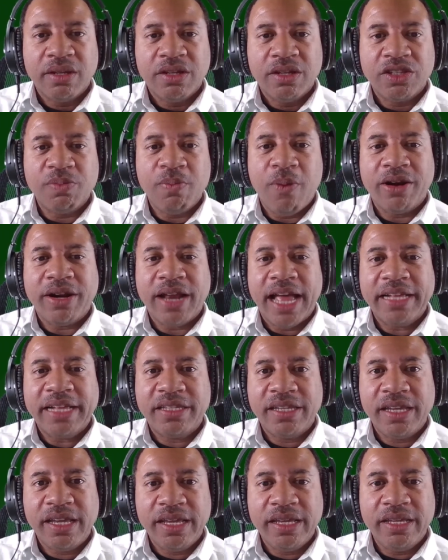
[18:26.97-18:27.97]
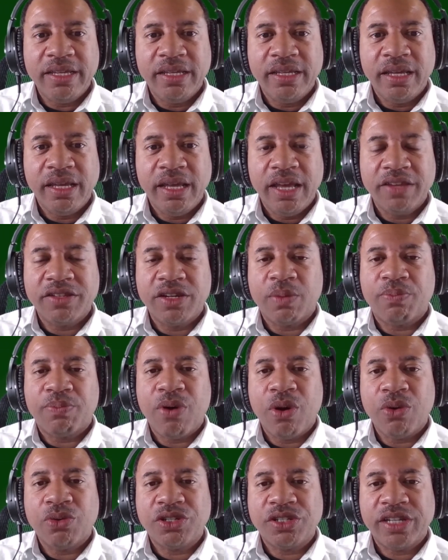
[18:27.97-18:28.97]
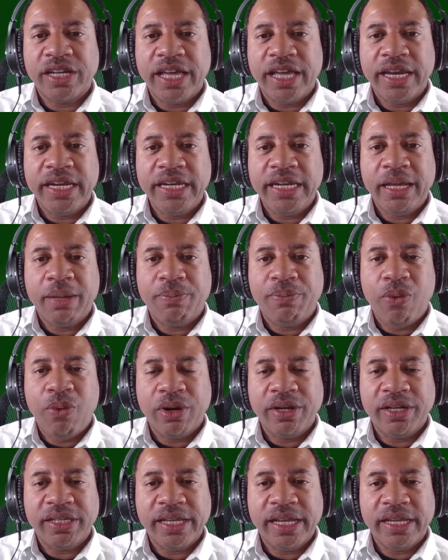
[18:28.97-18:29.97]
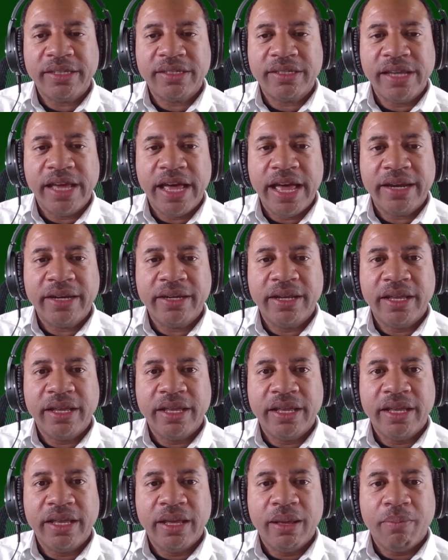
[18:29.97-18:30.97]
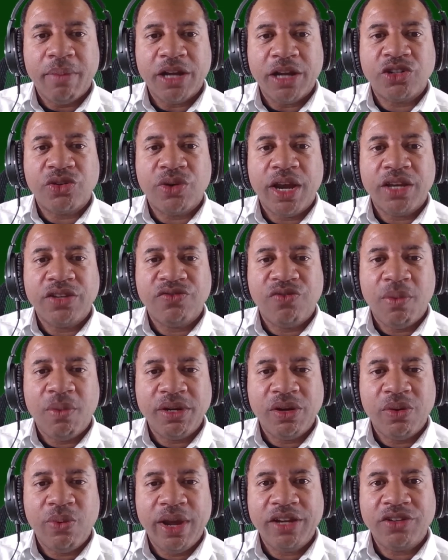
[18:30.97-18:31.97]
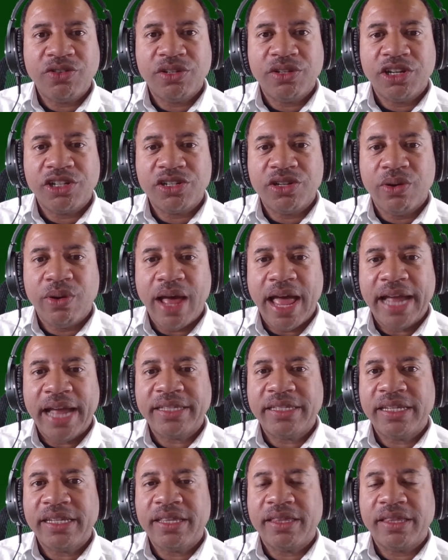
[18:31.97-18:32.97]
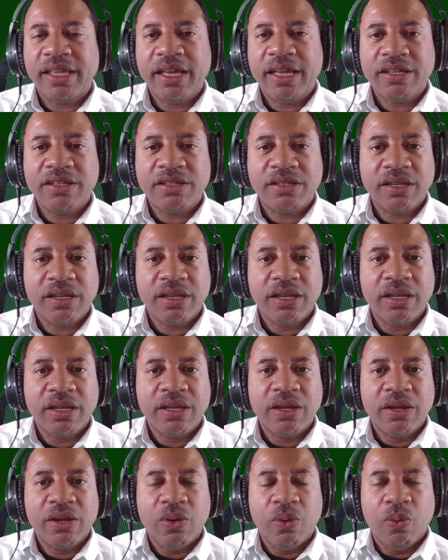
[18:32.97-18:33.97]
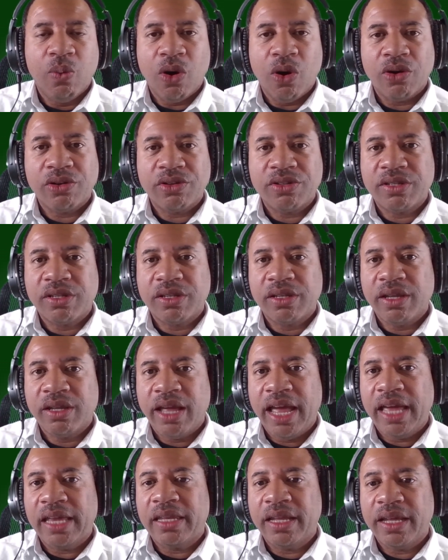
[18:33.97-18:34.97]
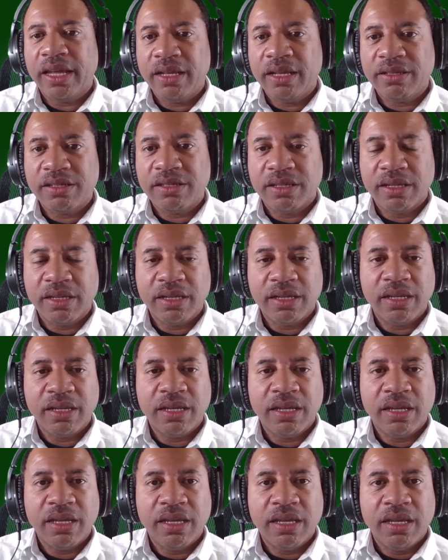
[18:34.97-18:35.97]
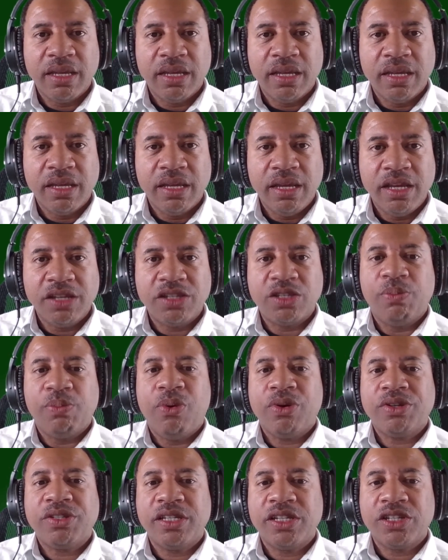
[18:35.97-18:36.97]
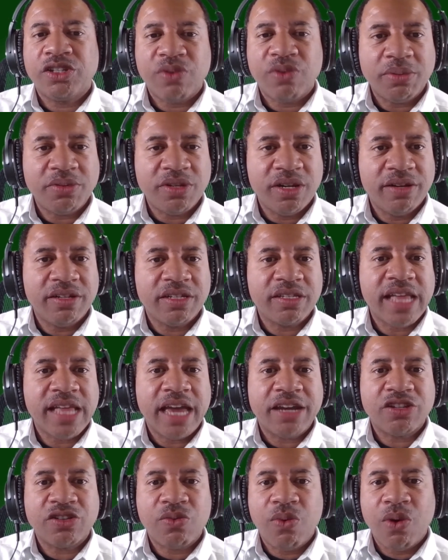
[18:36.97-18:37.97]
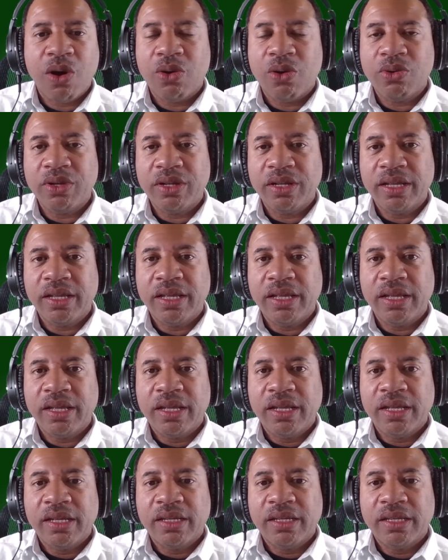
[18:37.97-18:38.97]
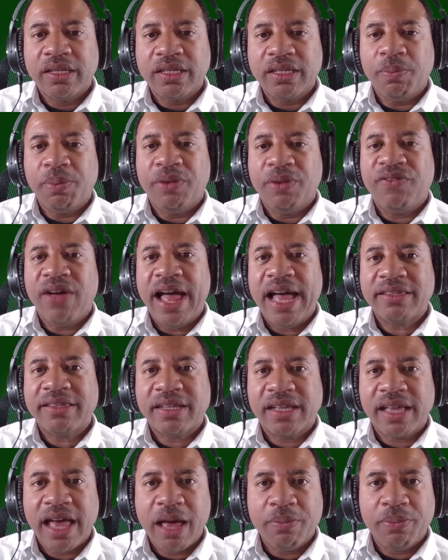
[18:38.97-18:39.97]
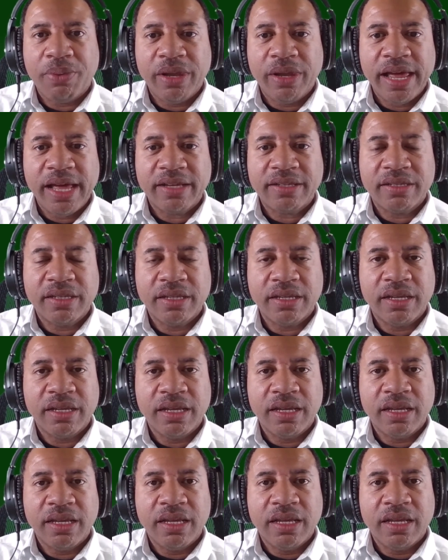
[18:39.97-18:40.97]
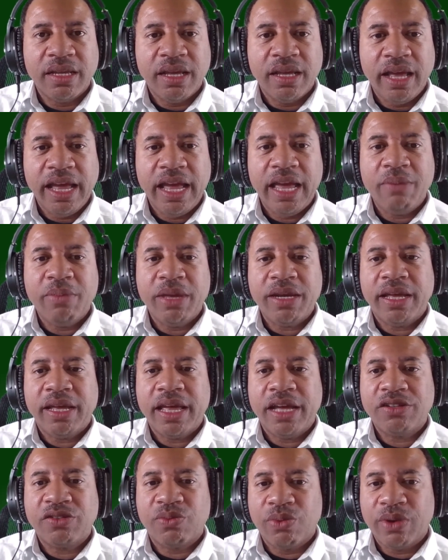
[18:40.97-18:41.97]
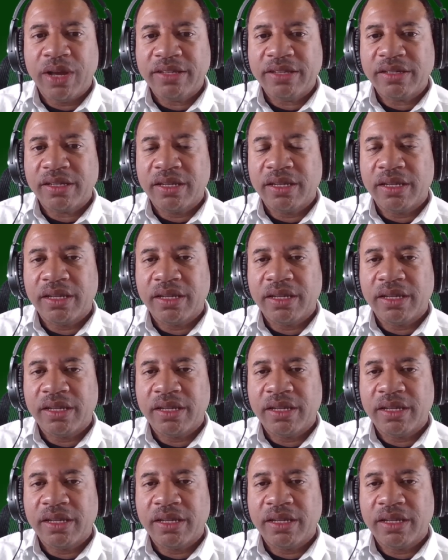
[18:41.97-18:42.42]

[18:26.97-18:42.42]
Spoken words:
Smart IT is an approach to getting the important things done by transforming the way traditional IT thinks, works, and leads. It supports the disruption of the status quo, simplifies the complex, and mitigates risk.